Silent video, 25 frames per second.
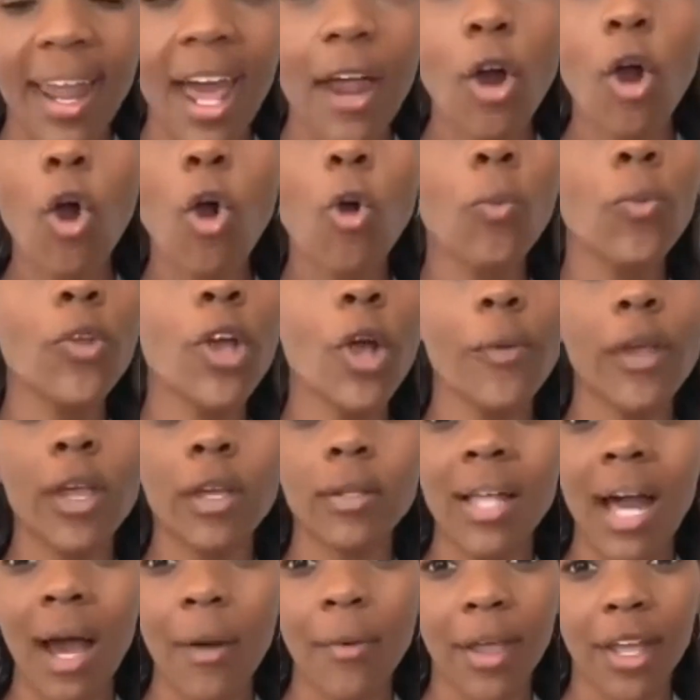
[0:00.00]
Not only are
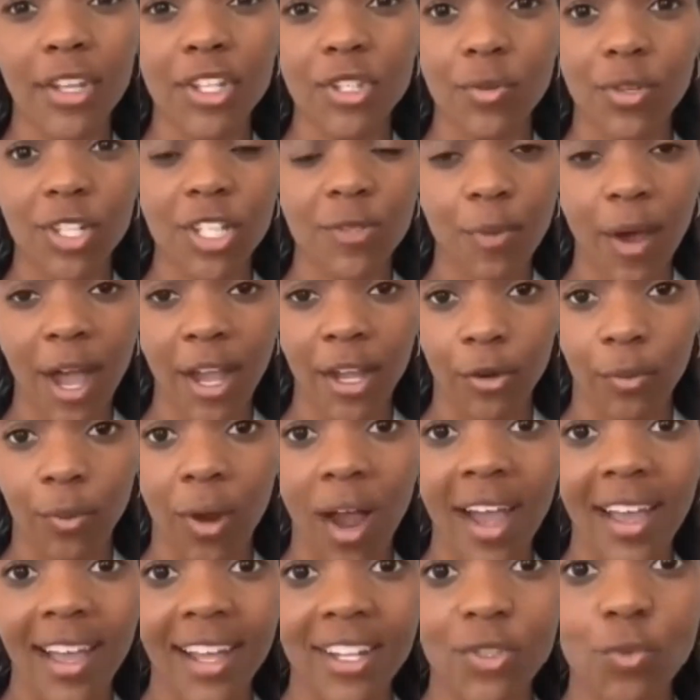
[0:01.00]
we allowing it to inspire
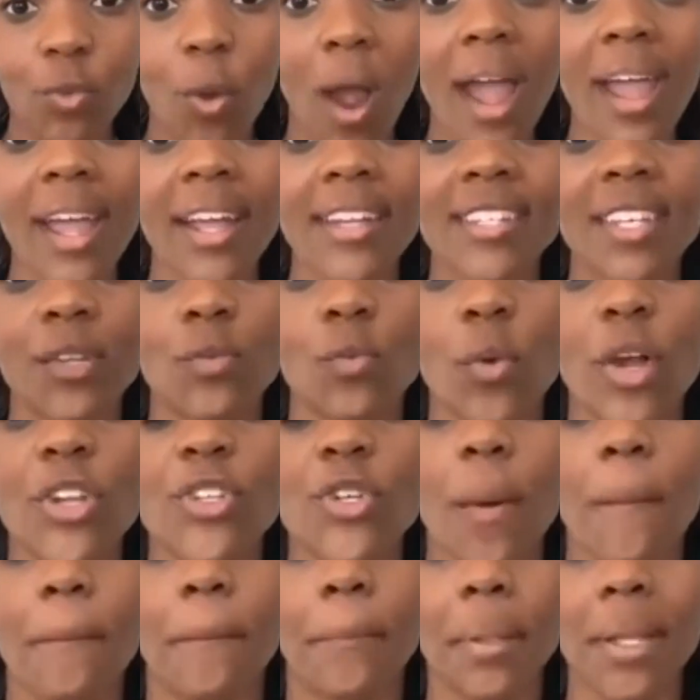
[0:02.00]
riots in
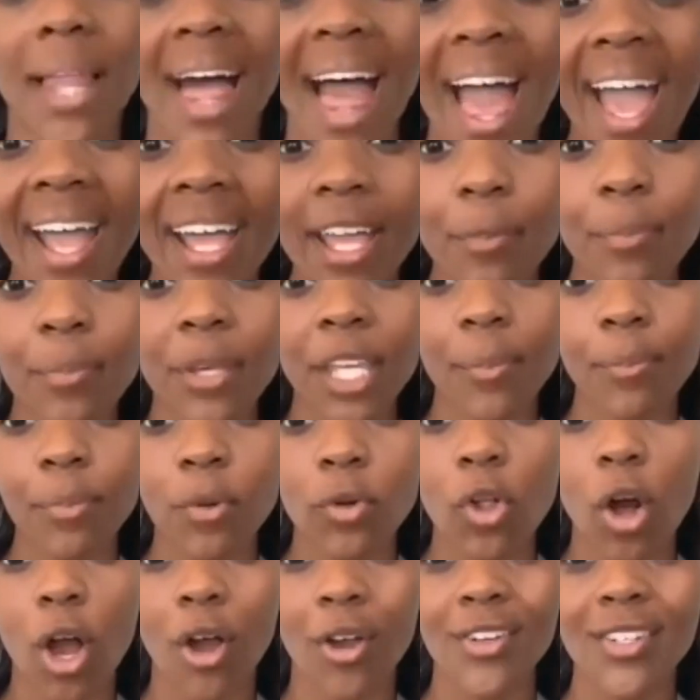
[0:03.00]
which Black
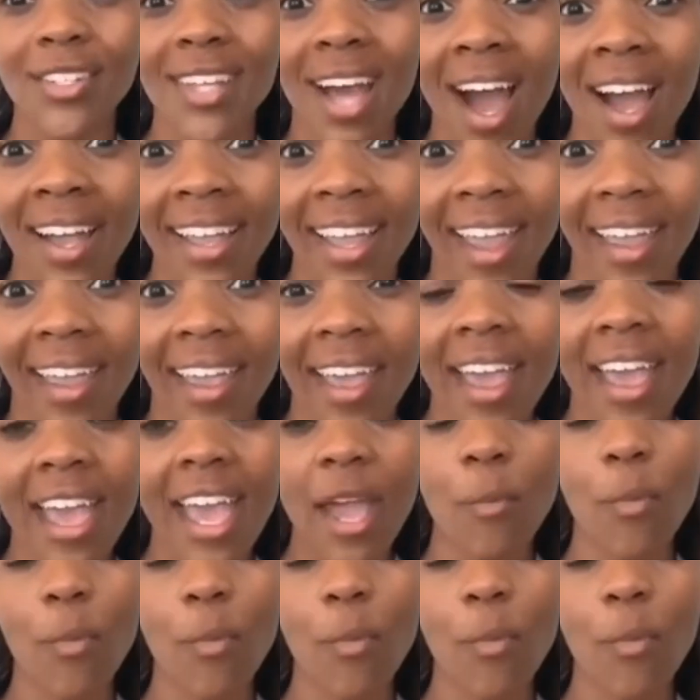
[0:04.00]
people are dying,